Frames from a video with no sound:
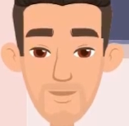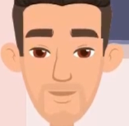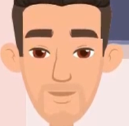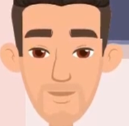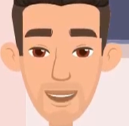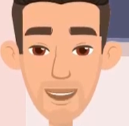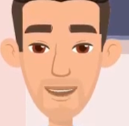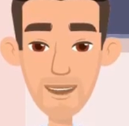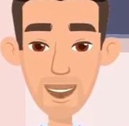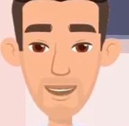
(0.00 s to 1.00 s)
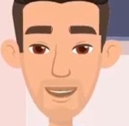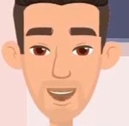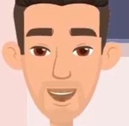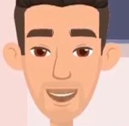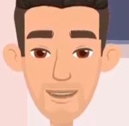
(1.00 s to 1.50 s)
like live
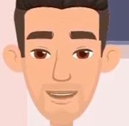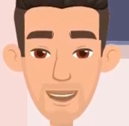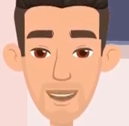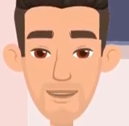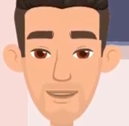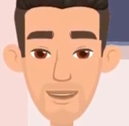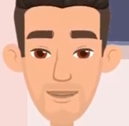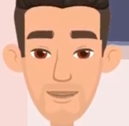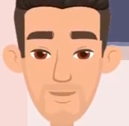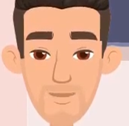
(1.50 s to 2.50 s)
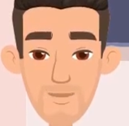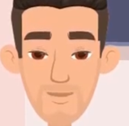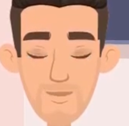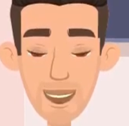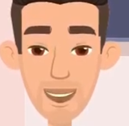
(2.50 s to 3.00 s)
audio processing
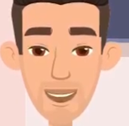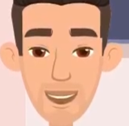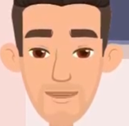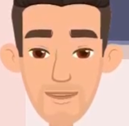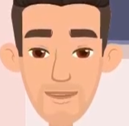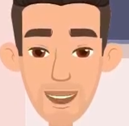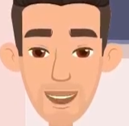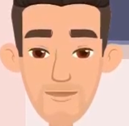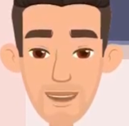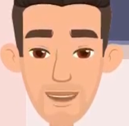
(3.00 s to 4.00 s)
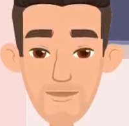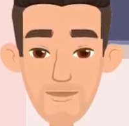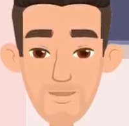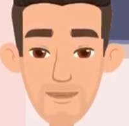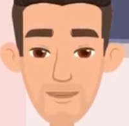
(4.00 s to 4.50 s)
or real time
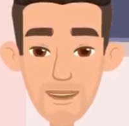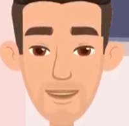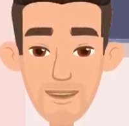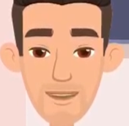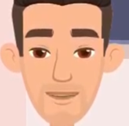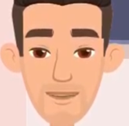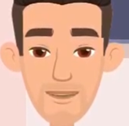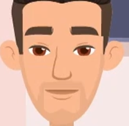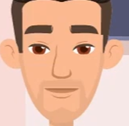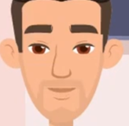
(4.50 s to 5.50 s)
medical imaging.